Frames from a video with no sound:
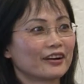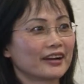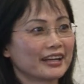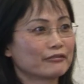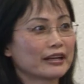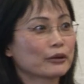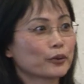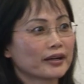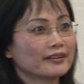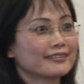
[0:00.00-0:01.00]
All right, if
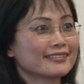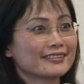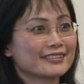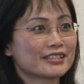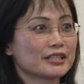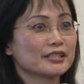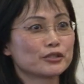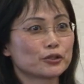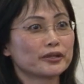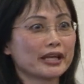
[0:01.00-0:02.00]
anyone
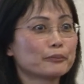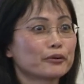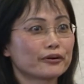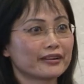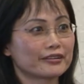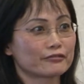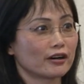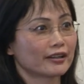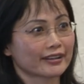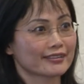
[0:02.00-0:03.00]
sees your neighbor is
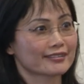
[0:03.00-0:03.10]
falling